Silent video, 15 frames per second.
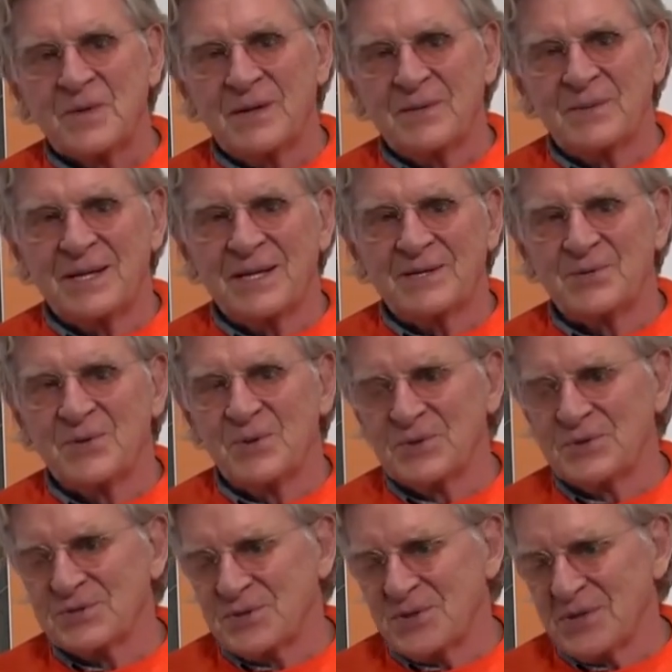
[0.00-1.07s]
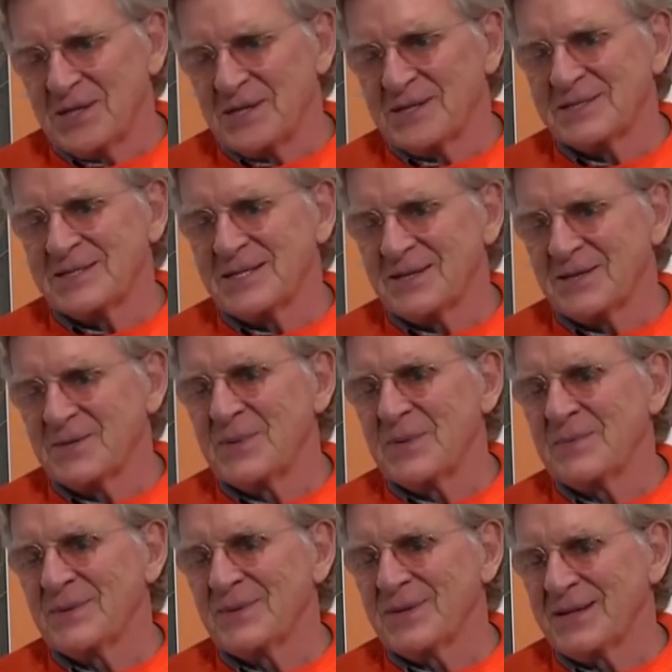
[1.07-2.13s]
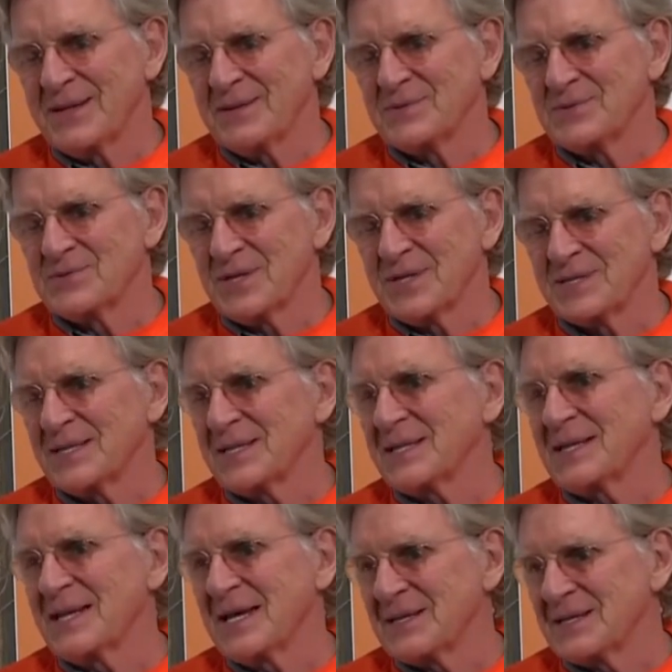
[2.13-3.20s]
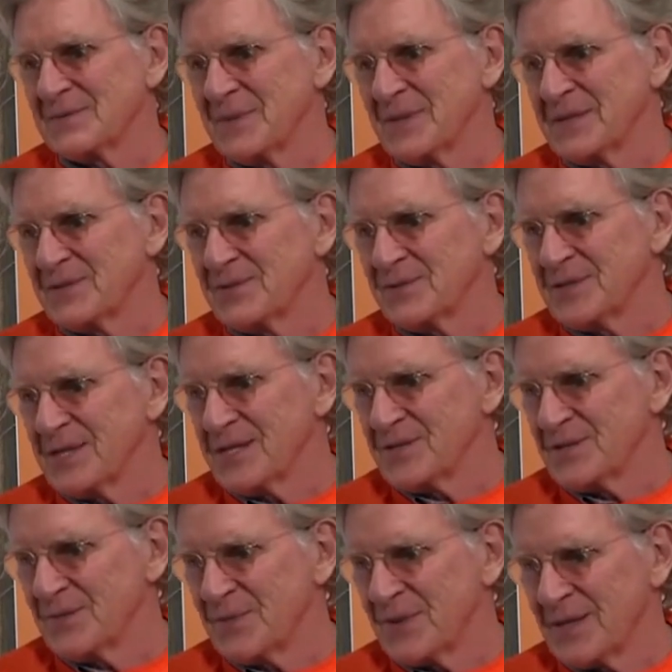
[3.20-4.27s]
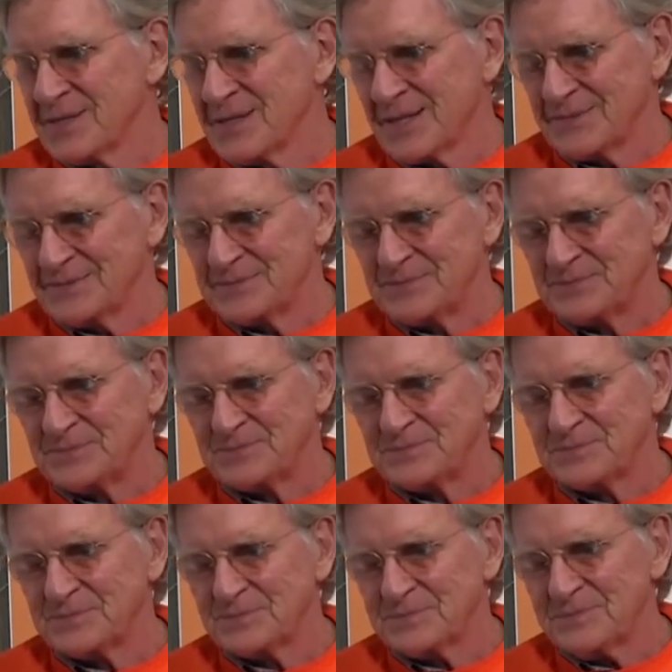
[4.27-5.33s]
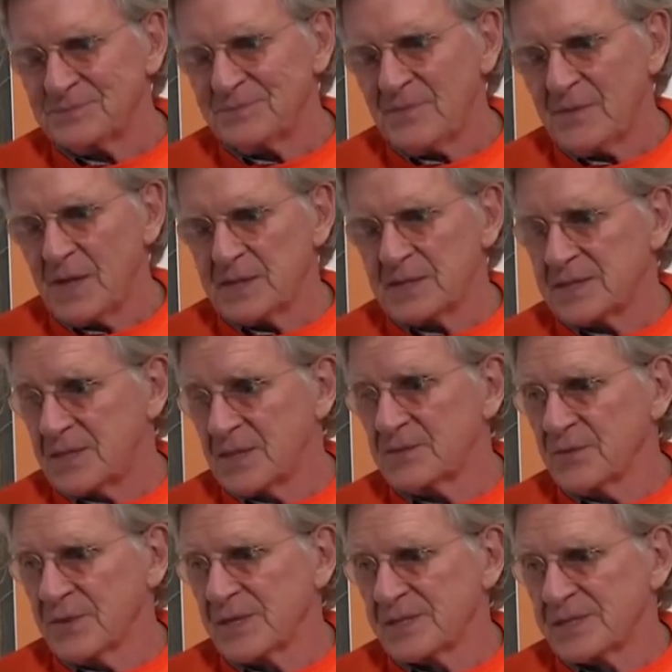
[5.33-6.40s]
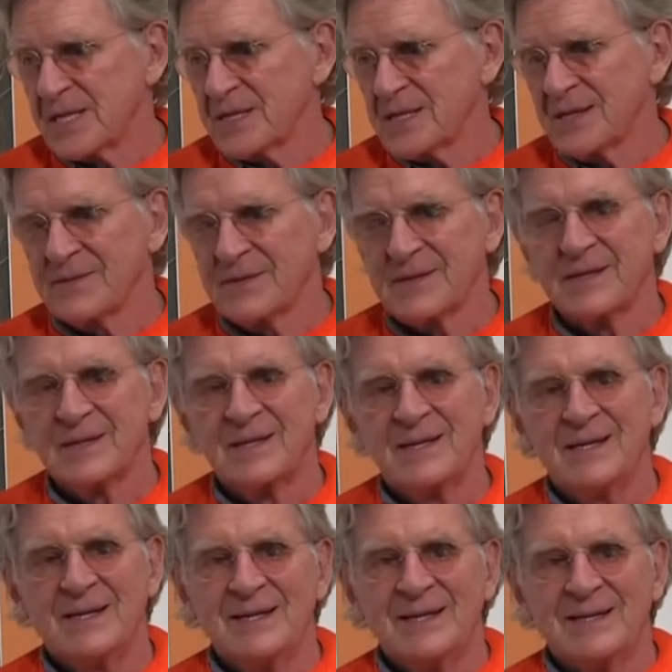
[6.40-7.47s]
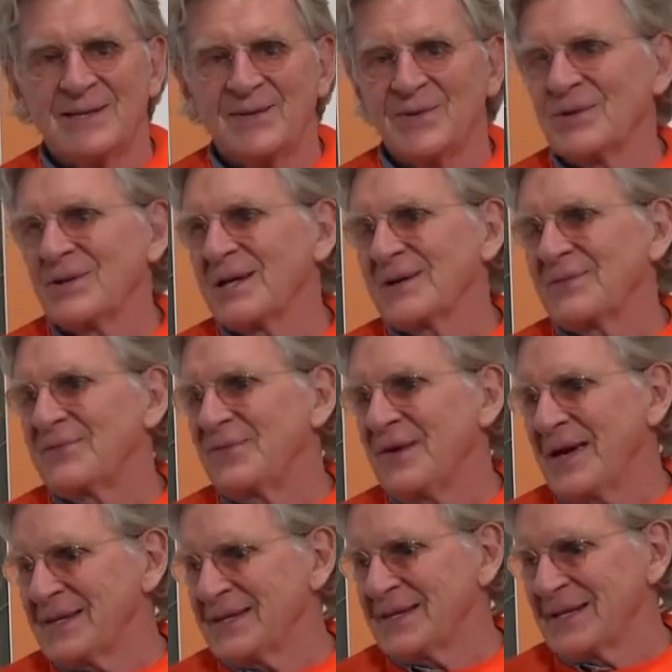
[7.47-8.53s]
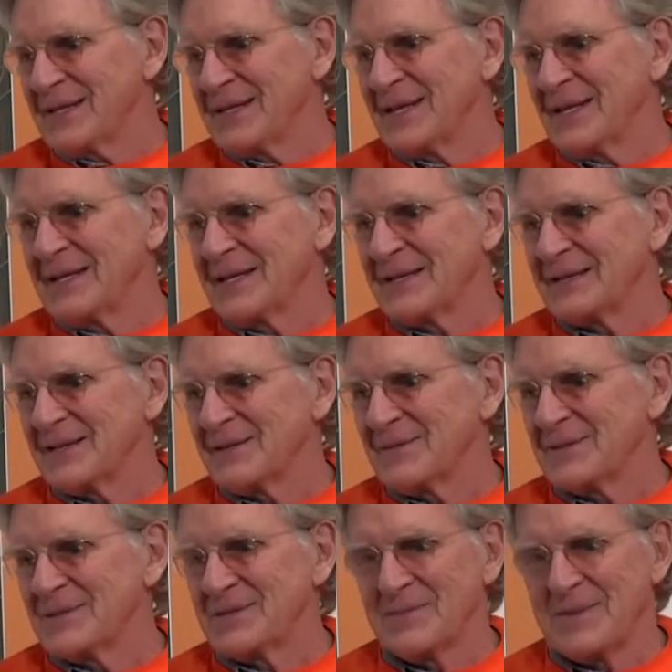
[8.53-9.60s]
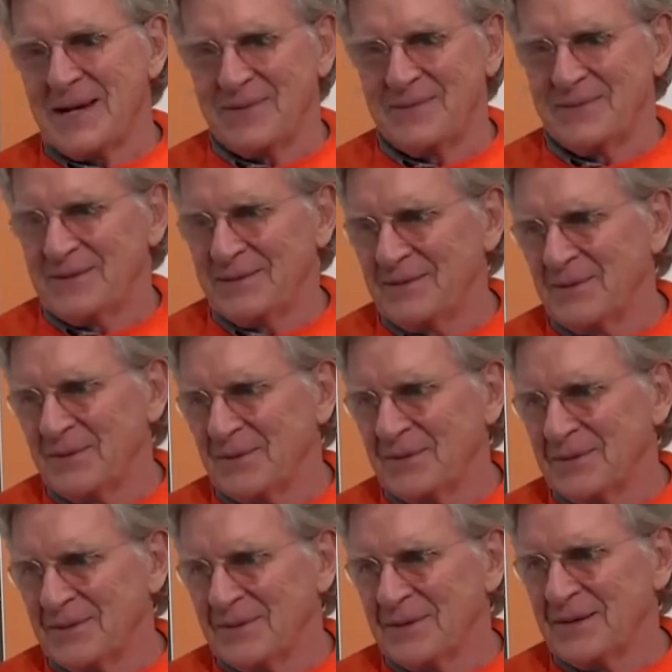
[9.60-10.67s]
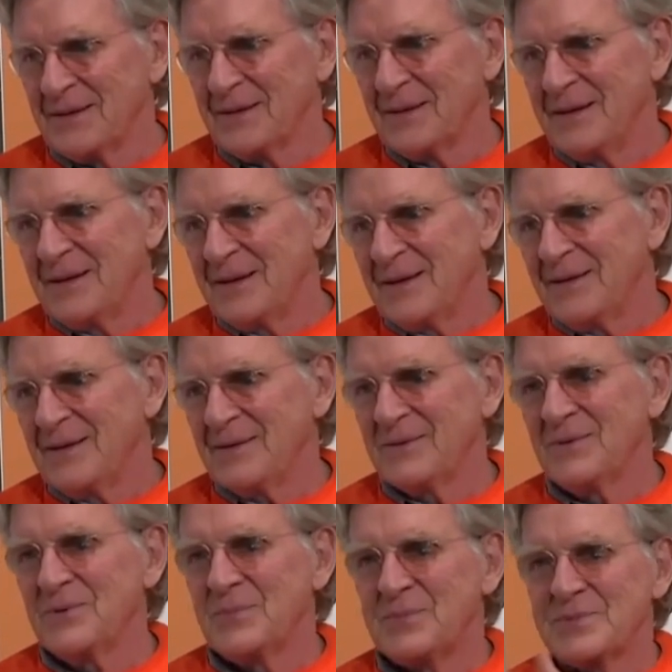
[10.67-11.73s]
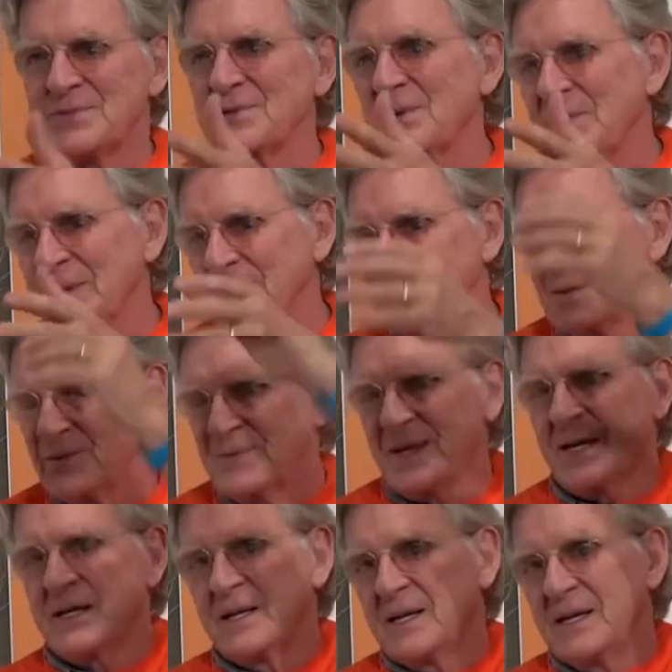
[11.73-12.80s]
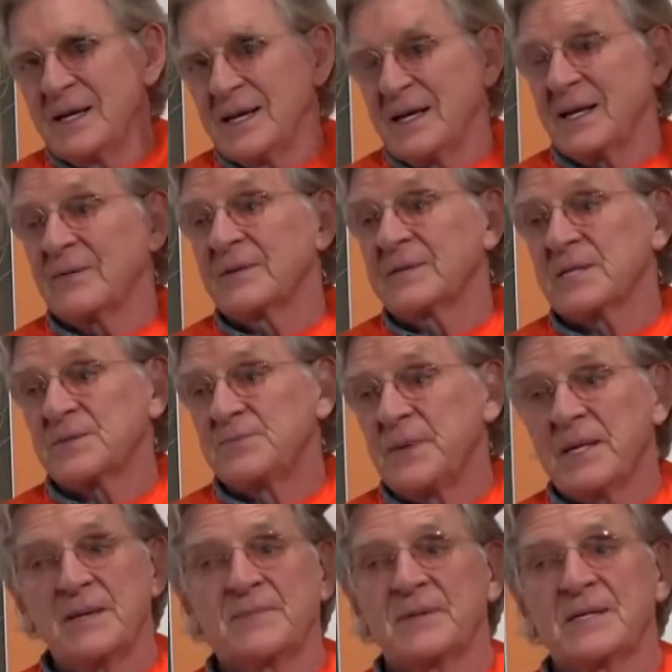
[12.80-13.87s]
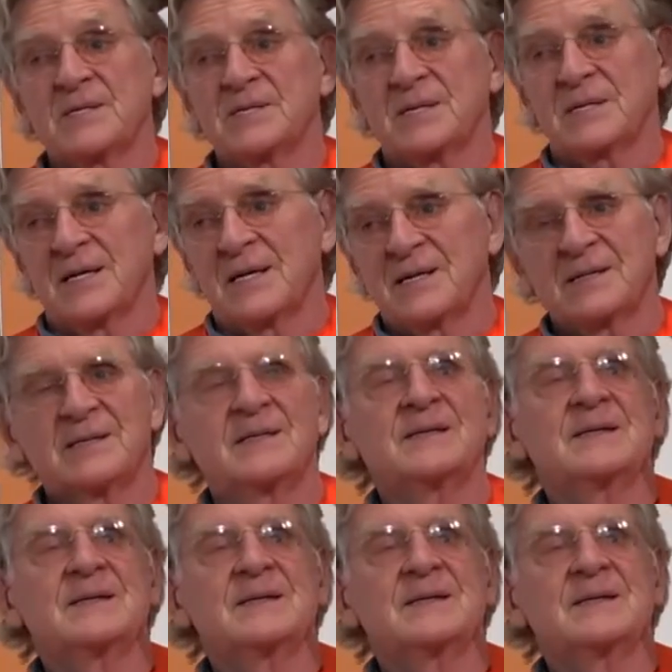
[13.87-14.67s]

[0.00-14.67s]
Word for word: And when I told His Holiness and other people that I was translating that as my dissertation project and st doing a study of it, they all like fainted, and they like, what's the matter with you? You know, like, how are you presuming to do that? And I would just blame Geshe La.